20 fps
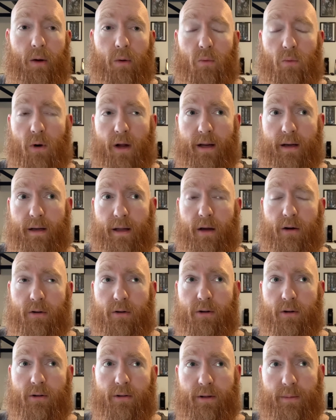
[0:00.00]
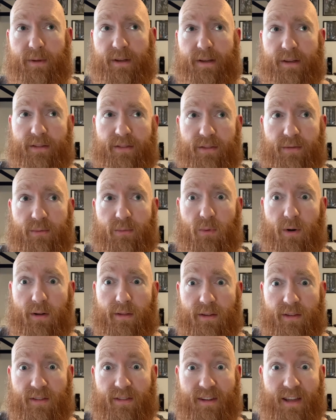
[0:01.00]
right now currently because of where
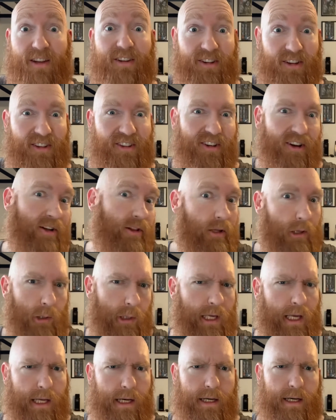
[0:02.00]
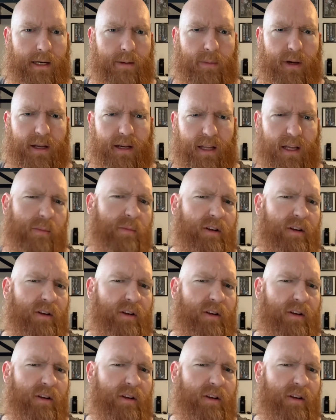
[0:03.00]
the stitches are located in my knee.